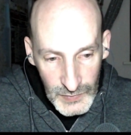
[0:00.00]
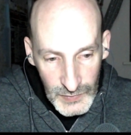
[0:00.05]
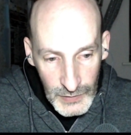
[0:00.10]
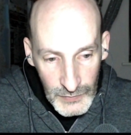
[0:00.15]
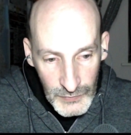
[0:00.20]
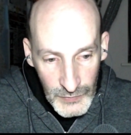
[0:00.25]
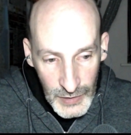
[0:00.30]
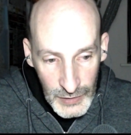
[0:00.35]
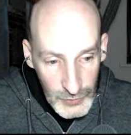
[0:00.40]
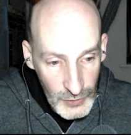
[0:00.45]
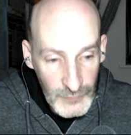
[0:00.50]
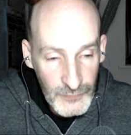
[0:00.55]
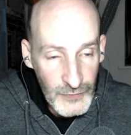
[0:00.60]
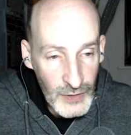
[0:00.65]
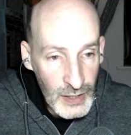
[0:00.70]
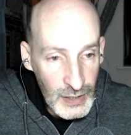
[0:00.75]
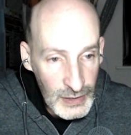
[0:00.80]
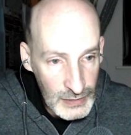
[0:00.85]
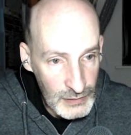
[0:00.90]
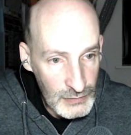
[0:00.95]
then you're
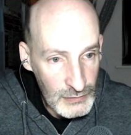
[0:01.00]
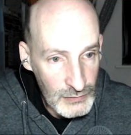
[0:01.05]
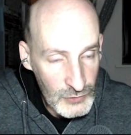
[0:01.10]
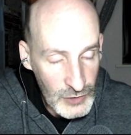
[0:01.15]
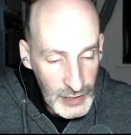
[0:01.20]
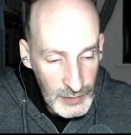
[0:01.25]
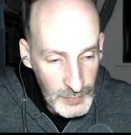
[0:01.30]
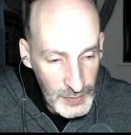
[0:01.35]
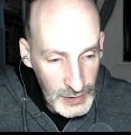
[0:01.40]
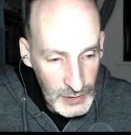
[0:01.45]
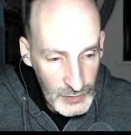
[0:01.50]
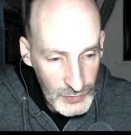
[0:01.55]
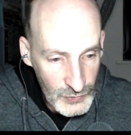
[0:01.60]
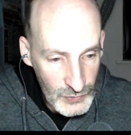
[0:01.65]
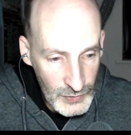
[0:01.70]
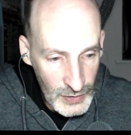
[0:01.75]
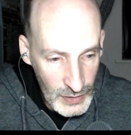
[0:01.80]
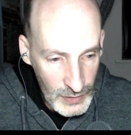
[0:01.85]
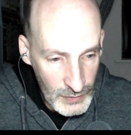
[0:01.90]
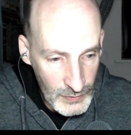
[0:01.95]
fine, right? Because
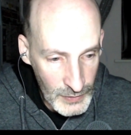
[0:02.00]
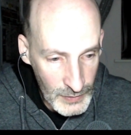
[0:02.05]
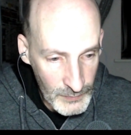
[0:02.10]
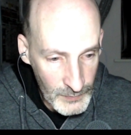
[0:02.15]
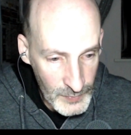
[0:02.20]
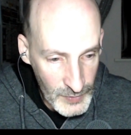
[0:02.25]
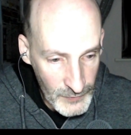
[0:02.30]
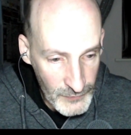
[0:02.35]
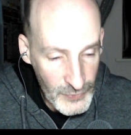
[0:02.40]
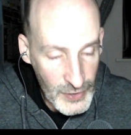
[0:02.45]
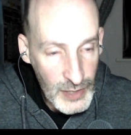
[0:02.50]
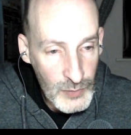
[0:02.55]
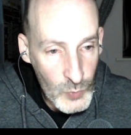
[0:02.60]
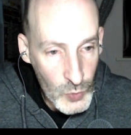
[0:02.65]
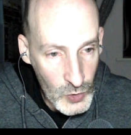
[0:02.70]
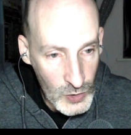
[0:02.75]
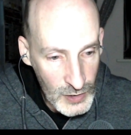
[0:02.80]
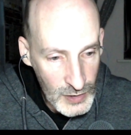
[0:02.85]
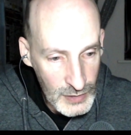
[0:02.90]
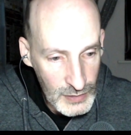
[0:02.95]
the
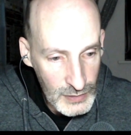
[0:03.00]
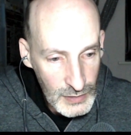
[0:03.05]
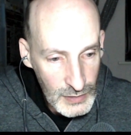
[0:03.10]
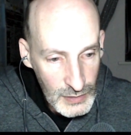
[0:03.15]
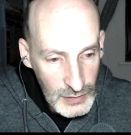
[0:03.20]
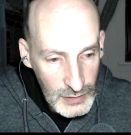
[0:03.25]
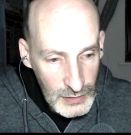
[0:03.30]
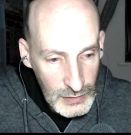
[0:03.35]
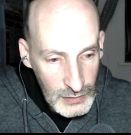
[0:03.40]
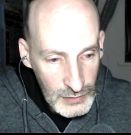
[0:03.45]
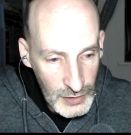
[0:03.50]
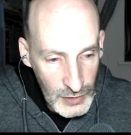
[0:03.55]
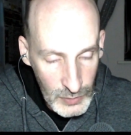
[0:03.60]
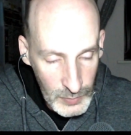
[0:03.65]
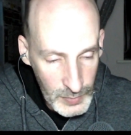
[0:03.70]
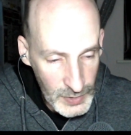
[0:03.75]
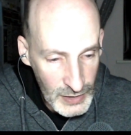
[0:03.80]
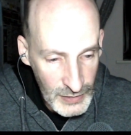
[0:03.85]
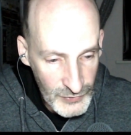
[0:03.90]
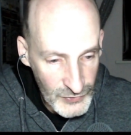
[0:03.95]
framework,
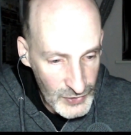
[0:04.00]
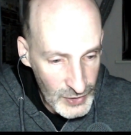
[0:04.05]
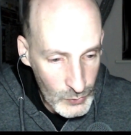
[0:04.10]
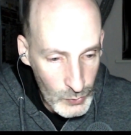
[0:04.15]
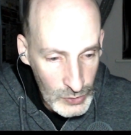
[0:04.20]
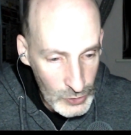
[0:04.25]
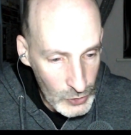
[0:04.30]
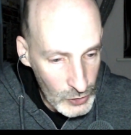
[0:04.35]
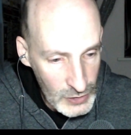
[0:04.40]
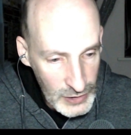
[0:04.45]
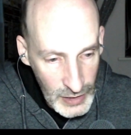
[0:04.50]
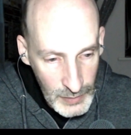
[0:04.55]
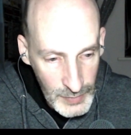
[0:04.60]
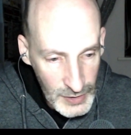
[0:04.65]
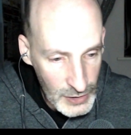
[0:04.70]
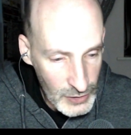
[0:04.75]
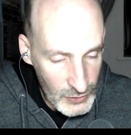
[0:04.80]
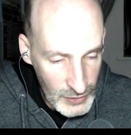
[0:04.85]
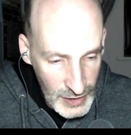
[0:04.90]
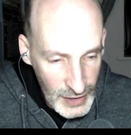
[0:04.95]
be it SQL
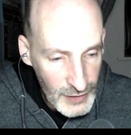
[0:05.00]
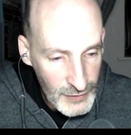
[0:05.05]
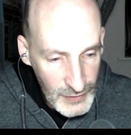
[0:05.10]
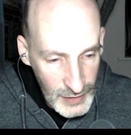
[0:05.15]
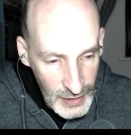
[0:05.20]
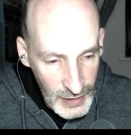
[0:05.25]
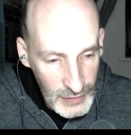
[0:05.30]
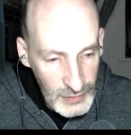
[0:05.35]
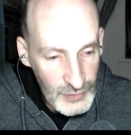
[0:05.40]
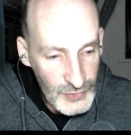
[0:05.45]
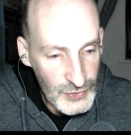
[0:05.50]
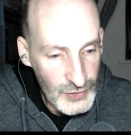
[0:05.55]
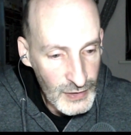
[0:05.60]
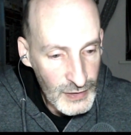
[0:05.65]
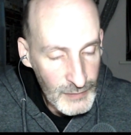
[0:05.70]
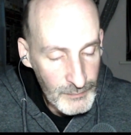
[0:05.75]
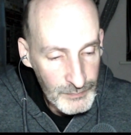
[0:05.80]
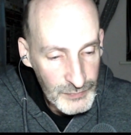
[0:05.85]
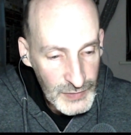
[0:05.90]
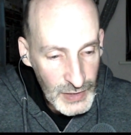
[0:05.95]
Alchemy or anything else,
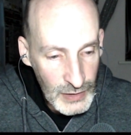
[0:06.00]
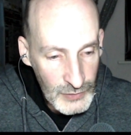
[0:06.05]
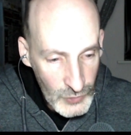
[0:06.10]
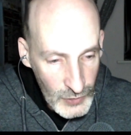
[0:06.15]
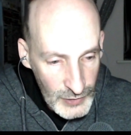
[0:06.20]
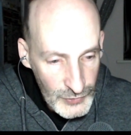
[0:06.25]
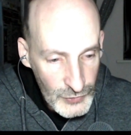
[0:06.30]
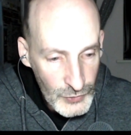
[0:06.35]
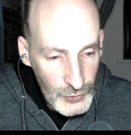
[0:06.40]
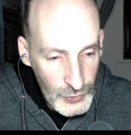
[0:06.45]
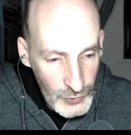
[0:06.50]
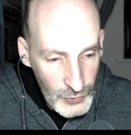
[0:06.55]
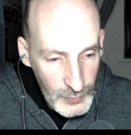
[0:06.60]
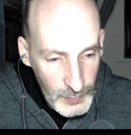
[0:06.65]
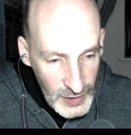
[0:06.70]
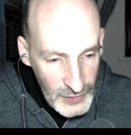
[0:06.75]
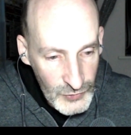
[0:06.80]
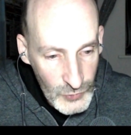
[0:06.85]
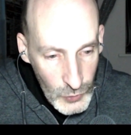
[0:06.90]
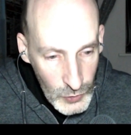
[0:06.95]
as long as you use
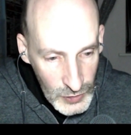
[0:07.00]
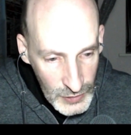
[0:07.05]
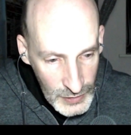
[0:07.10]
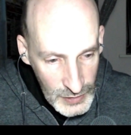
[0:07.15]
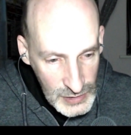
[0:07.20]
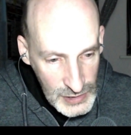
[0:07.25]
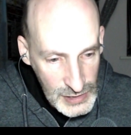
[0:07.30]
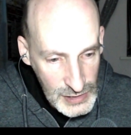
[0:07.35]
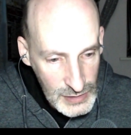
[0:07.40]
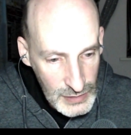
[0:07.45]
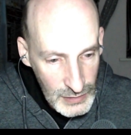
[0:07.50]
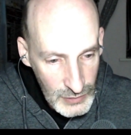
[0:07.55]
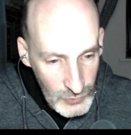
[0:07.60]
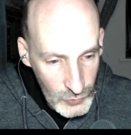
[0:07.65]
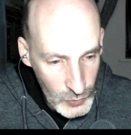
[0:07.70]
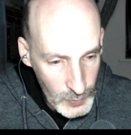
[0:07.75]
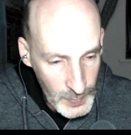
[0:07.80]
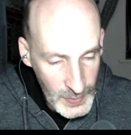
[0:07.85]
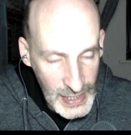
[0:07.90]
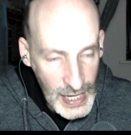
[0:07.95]
placeholders or
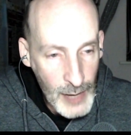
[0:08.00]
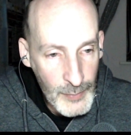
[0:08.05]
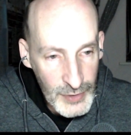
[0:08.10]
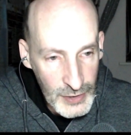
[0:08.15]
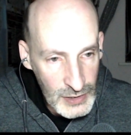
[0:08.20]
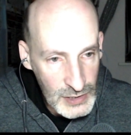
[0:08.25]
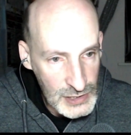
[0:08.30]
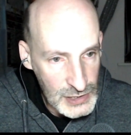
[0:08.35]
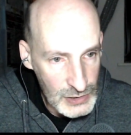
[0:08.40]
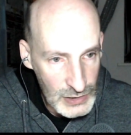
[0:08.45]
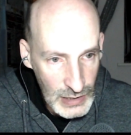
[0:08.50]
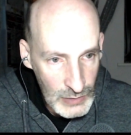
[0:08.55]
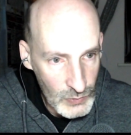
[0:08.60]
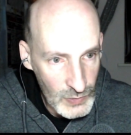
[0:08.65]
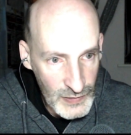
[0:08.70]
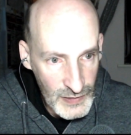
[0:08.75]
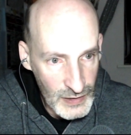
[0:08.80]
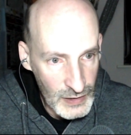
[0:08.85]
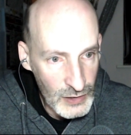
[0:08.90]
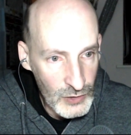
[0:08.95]
parameters, however
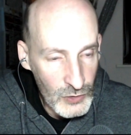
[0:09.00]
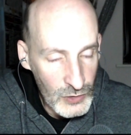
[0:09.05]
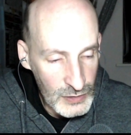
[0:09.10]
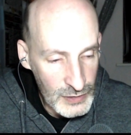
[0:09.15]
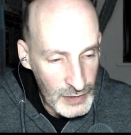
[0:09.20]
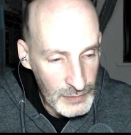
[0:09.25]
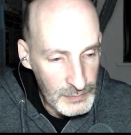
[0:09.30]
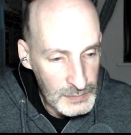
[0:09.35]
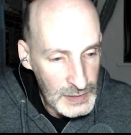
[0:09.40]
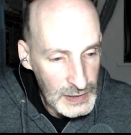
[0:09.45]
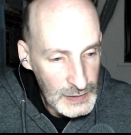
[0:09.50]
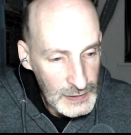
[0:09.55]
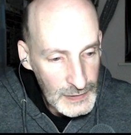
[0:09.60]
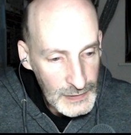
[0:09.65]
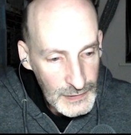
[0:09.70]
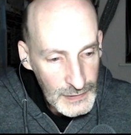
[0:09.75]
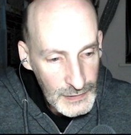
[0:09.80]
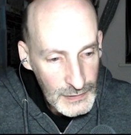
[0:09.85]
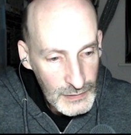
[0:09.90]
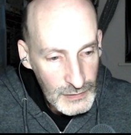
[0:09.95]
they call them,
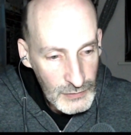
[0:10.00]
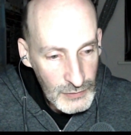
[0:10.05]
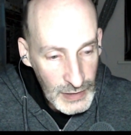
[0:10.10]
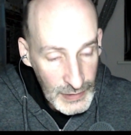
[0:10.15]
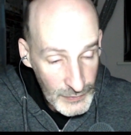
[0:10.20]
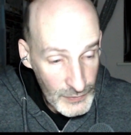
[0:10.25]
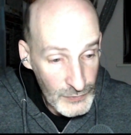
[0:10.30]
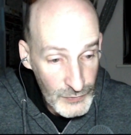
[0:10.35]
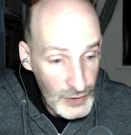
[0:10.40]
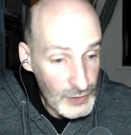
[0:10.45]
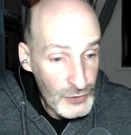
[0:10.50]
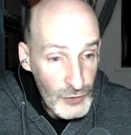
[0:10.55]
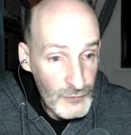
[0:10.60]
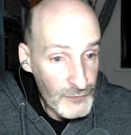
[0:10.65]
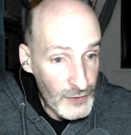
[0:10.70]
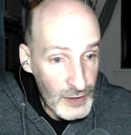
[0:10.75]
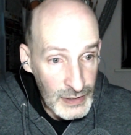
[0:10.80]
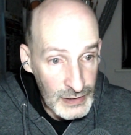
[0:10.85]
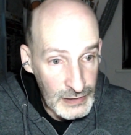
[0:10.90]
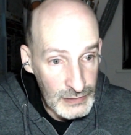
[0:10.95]
right, then you're
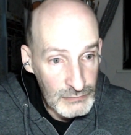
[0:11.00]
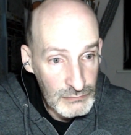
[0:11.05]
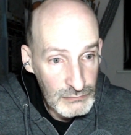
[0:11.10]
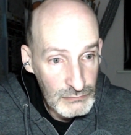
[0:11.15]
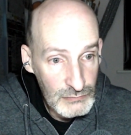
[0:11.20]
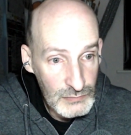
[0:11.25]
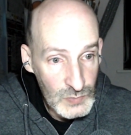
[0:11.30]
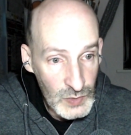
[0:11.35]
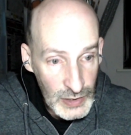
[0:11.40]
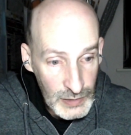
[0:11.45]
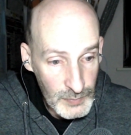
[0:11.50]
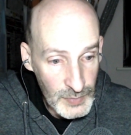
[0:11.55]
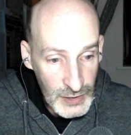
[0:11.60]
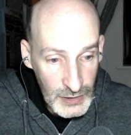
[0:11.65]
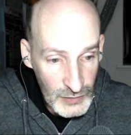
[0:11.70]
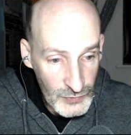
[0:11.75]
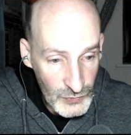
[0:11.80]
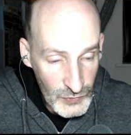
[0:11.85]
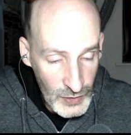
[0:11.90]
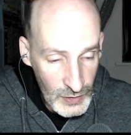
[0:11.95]
fine, right?
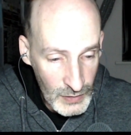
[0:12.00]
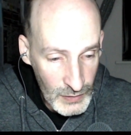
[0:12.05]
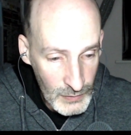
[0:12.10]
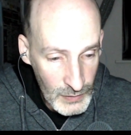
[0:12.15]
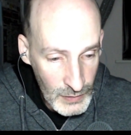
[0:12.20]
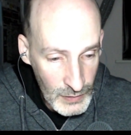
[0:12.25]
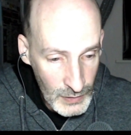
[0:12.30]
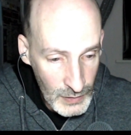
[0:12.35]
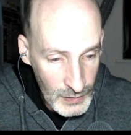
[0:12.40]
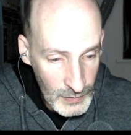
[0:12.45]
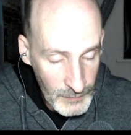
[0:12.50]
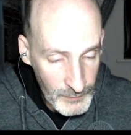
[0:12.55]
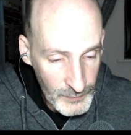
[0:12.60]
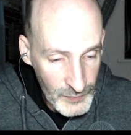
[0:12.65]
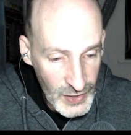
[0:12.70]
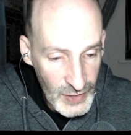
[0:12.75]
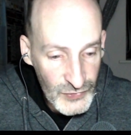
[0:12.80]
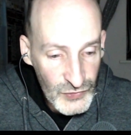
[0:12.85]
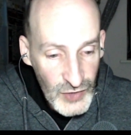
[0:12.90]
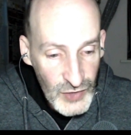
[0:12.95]
Because the
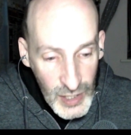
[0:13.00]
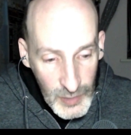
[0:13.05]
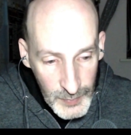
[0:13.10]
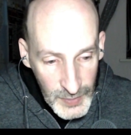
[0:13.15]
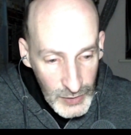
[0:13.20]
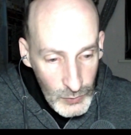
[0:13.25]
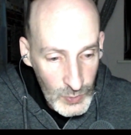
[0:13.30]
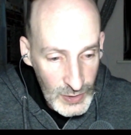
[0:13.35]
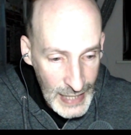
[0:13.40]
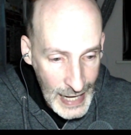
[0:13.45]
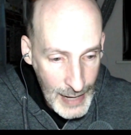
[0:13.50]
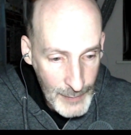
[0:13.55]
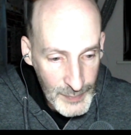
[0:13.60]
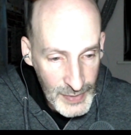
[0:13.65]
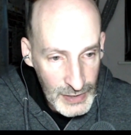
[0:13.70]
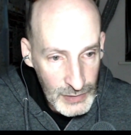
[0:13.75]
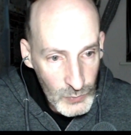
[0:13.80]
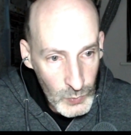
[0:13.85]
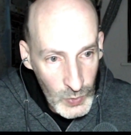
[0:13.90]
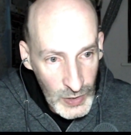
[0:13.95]
escaping will
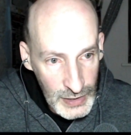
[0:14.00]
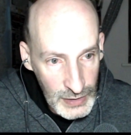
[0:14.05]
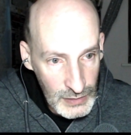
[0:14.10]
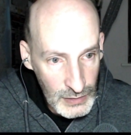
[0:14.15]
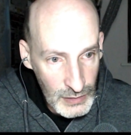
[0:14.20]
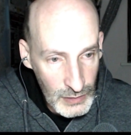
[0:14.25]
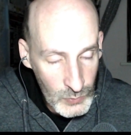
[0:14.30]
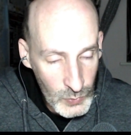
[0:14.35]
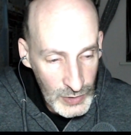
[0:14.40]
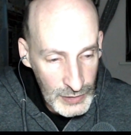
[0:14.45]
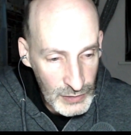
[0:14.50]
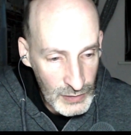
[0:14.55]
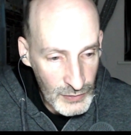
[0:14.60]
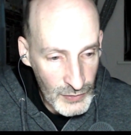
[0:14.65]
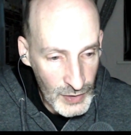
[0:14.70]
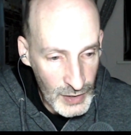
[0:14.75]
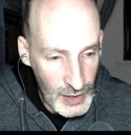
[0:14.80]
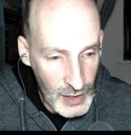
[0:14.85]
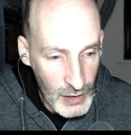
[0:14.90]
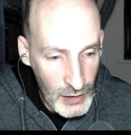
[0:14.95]
happen when
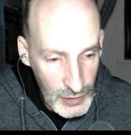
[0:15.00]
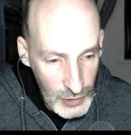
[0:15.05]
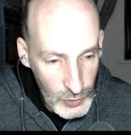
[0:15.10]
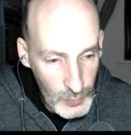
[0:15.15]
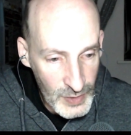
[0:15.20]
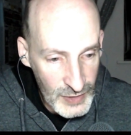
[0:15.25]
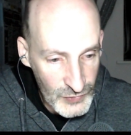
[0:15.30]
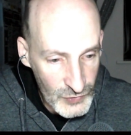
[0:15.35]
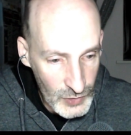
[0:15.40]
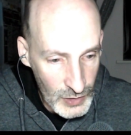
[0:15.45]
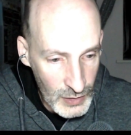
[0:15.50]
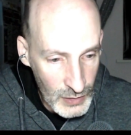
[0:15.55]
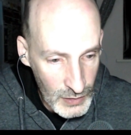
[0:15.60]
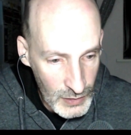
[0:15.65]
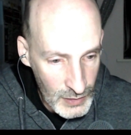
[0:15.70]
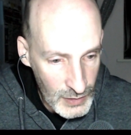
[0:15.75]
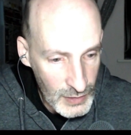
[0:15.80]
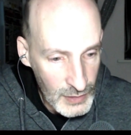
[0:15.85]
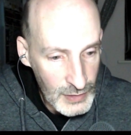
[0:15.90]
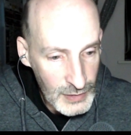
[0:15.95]
the arguments
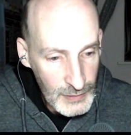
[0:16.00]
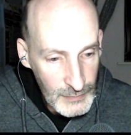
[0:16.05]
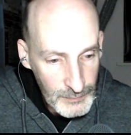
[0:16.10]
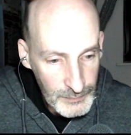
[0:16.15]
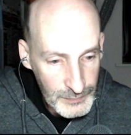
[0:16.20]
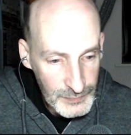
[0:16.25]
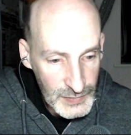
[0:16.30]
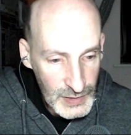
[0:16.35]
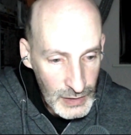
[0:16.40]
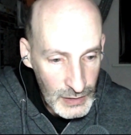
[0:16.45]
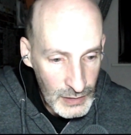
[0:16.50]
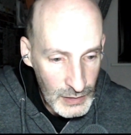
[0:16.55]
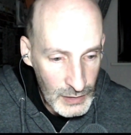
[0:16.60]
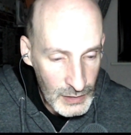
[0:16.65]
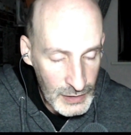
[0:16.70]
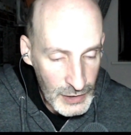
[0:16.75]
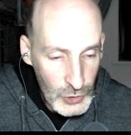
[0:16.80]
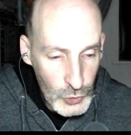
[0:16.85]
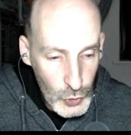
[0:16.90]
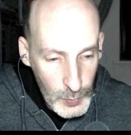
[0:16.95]
are
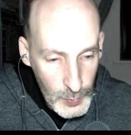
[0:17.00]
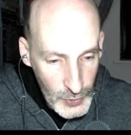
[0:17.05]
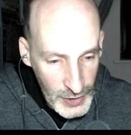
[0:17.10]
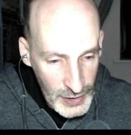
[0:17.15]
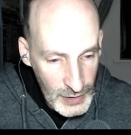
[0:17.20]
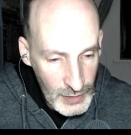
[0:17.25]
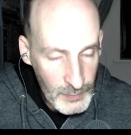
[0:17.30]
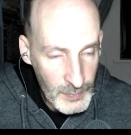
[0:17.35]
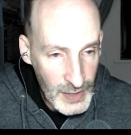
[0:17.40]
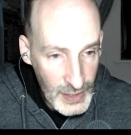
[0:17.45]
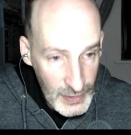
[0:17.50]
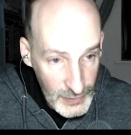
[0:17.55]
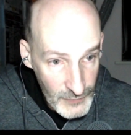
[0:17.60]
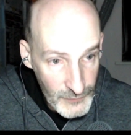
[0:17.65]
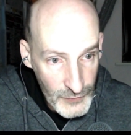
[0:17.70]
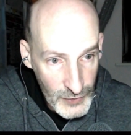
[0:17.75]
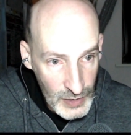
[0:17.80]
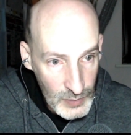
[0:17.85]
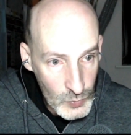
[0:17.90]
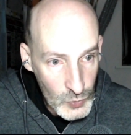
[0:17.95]
incorporated by the
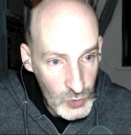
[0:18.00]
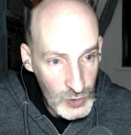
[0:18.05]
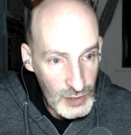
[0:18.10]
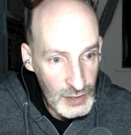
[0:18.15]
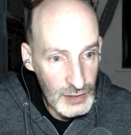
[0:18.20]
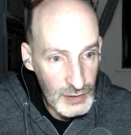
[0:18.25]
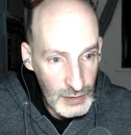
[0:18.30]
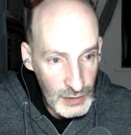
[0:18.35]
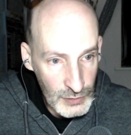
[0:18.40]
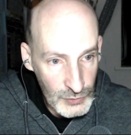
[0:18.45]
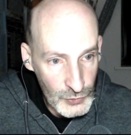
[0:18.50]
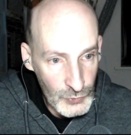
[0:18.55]
framework into the